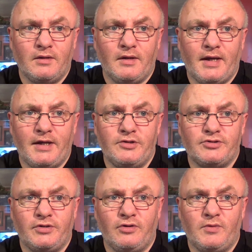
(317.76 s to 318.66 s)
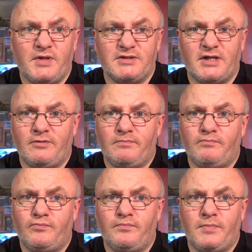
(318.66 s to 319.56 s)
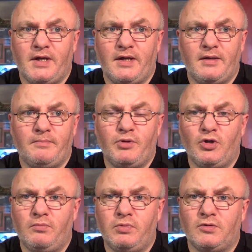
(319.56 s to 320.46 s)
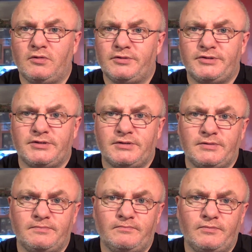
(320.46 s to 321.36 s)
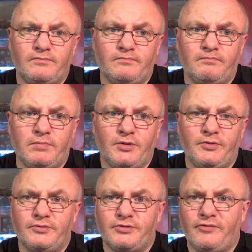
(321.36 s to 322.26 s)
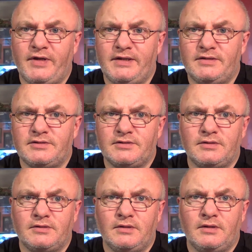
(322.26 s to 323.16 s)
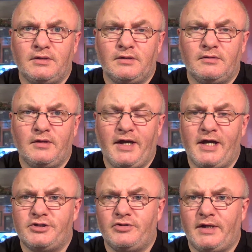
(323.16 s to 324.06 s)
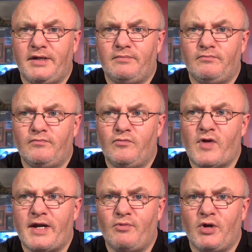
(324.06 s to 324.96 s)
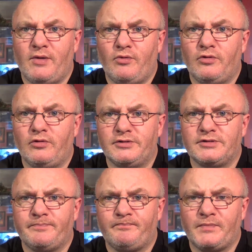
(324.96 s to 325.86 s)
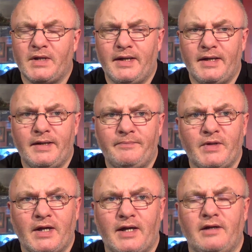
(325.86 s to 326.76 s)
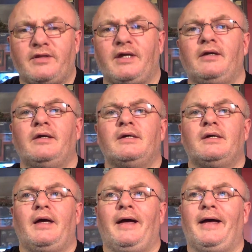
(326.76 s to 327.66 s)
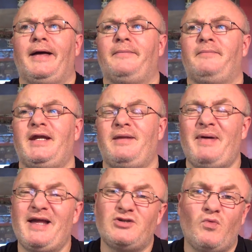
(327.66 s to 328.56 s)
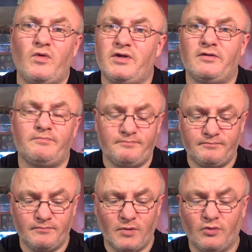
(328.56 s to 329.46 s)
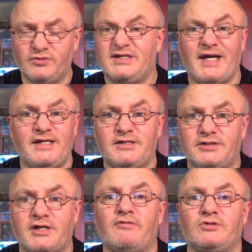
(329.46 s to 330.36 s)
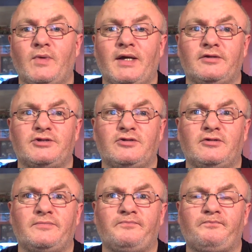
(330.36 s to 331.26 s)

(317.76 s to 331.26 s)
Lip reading: I usually go with things like purples, blues, greens, occasionally reddy brown colours, that kind of thing. It depends on what your own tastes are as well, so